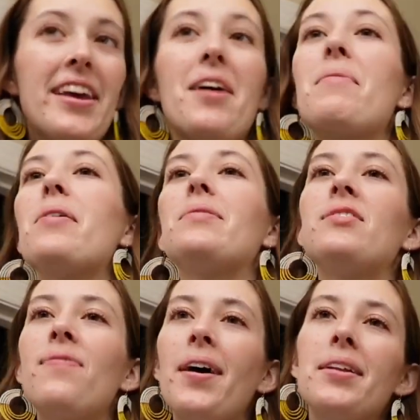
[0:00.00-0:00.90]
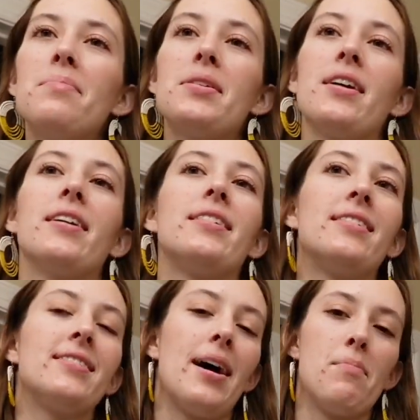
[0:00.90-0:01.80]
game. It was fun
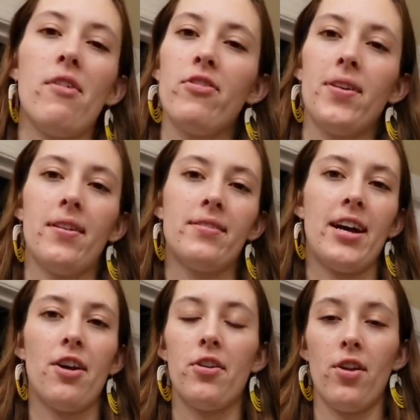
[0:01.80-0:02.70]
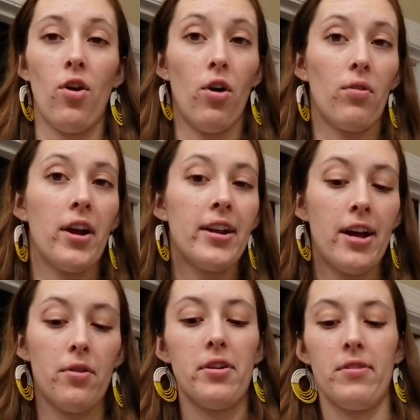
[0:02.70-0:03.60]
because I'm not feeling tired at all right
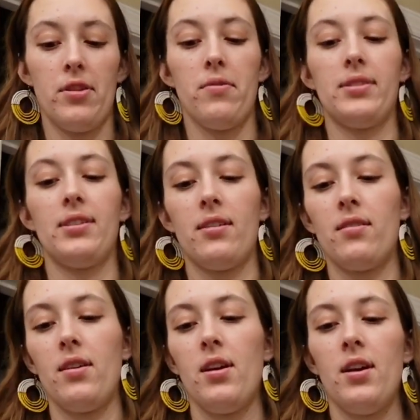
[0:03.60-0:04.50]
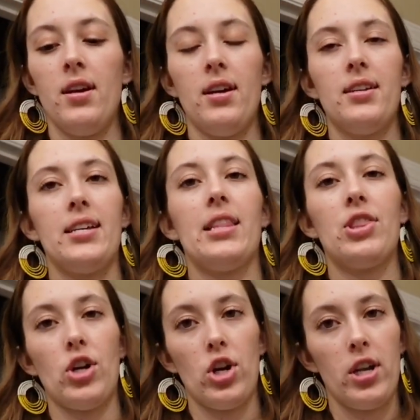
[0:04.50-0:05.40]
now, even though it's like
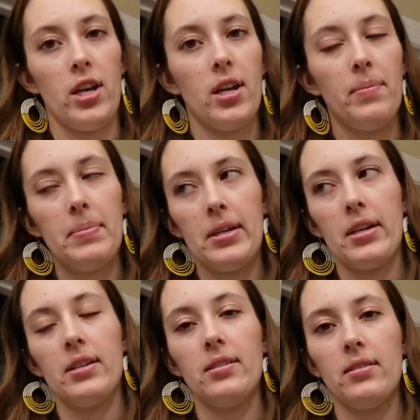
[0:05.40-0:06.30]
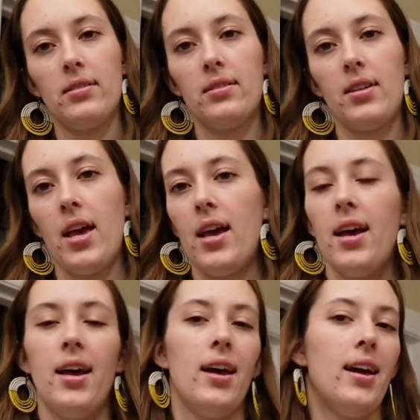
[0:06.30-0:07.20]
10.30 because
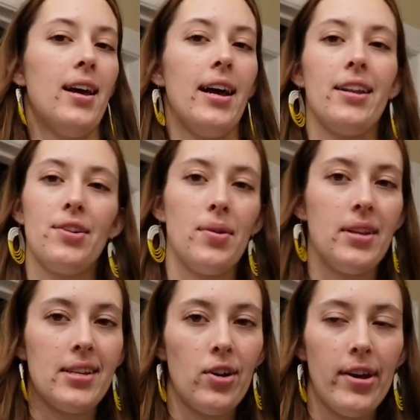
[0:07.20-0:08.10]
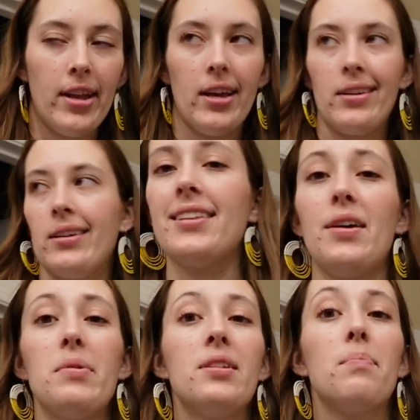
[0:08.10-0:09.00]
I didn't do any tailgating. It
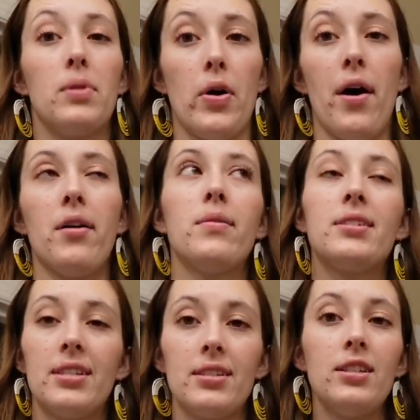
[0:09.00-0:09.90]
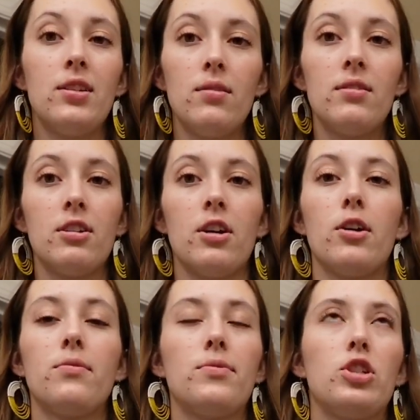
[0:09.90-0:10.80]
was a blowout. It was 62 to
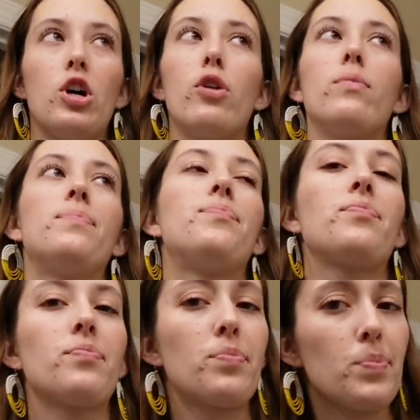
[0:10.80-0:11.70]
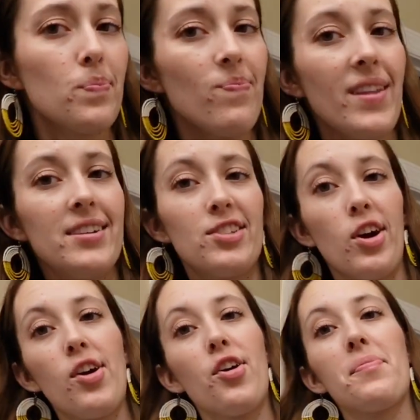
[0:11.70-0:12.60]
0, so
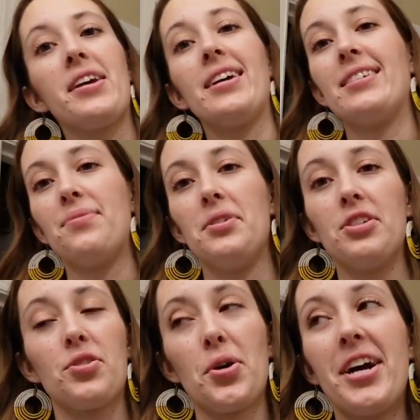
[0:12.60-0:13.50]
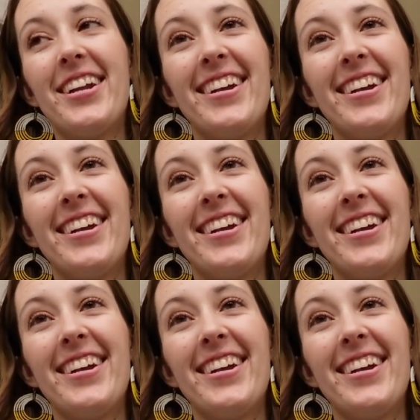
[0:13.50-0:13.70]
sorry, Army, we destroyed